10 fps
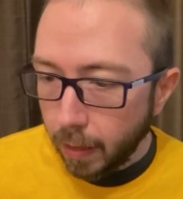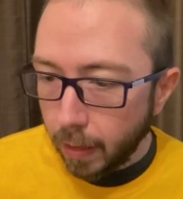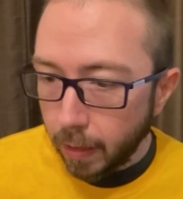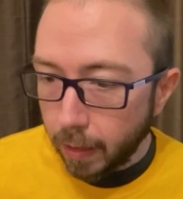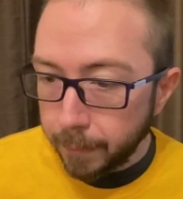
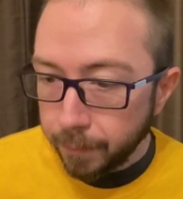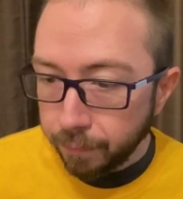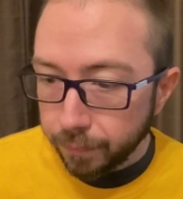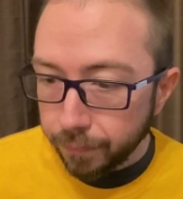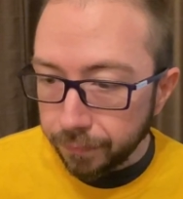Um,
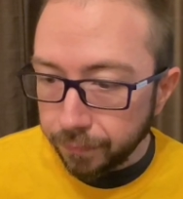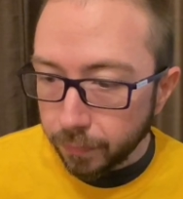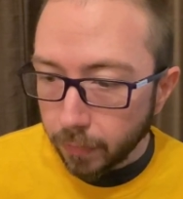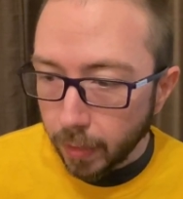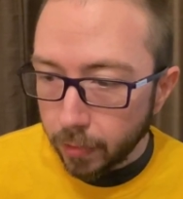
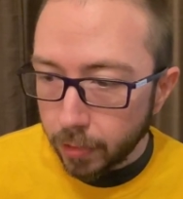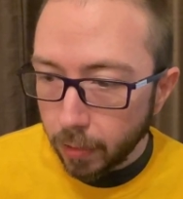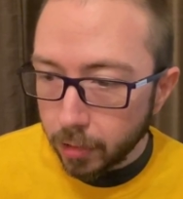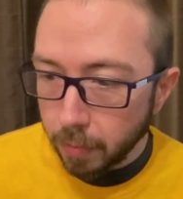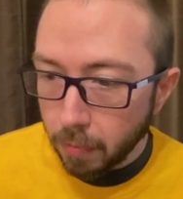so
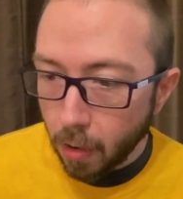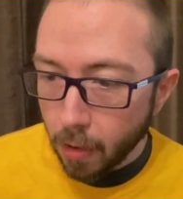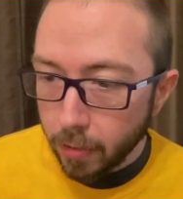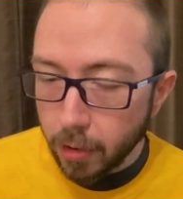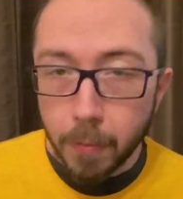
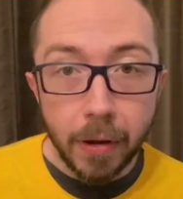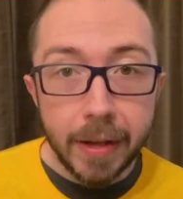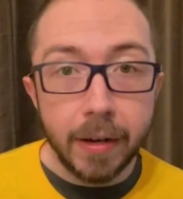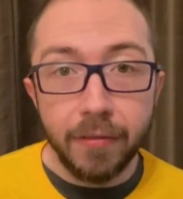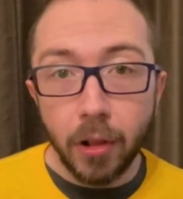tomorrow you'll probably
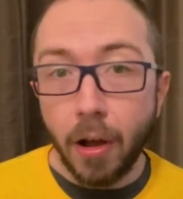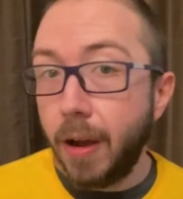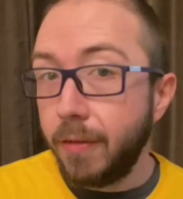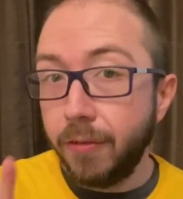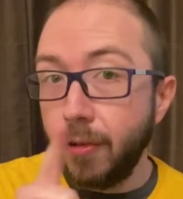get a
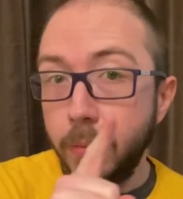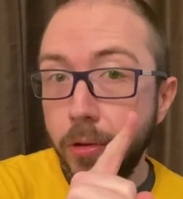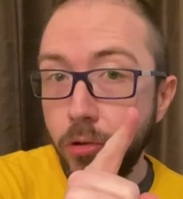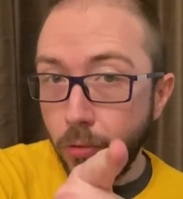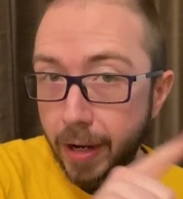vlog from the
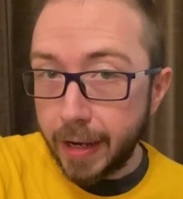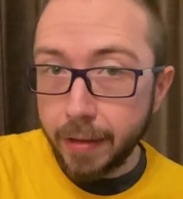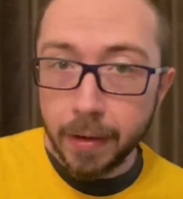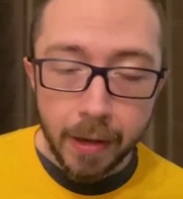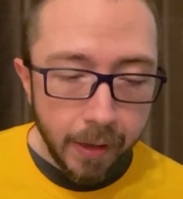train